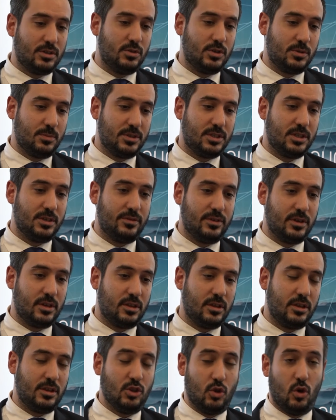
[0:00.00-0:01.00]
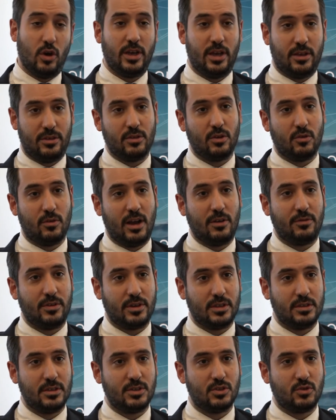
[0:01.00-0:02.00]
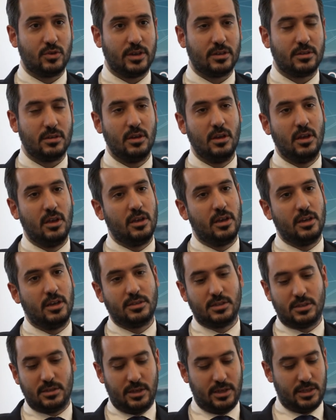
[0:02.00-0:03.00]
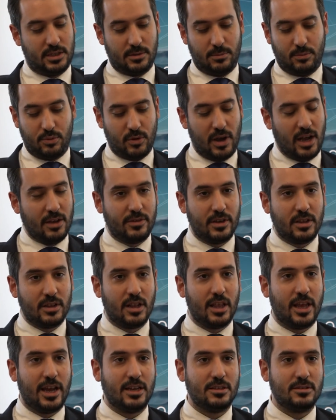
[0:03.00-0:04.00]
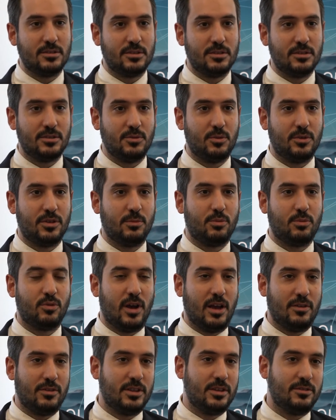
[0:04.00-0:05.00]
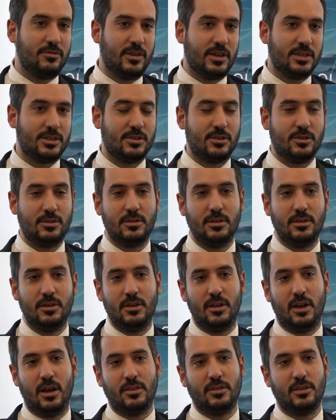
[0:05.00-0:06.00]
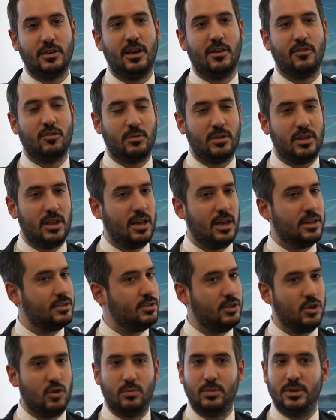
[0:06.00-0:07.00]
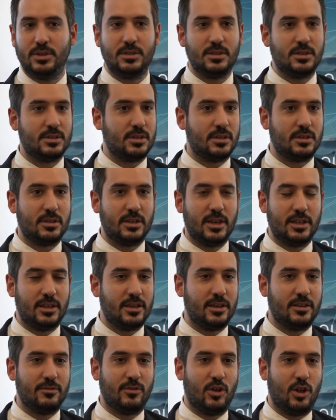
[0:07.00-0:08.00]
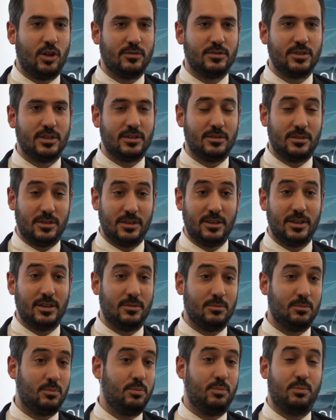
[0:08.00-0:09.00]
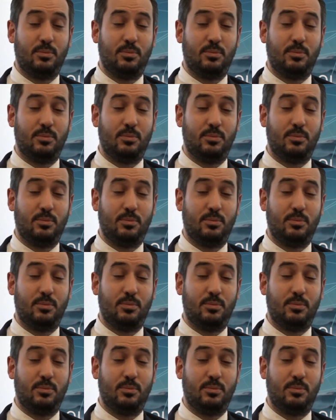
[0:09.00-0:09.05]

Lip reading: to specifically Noy Ethnographic District, it's a private land with a private investor, and the government has no business in getting involved in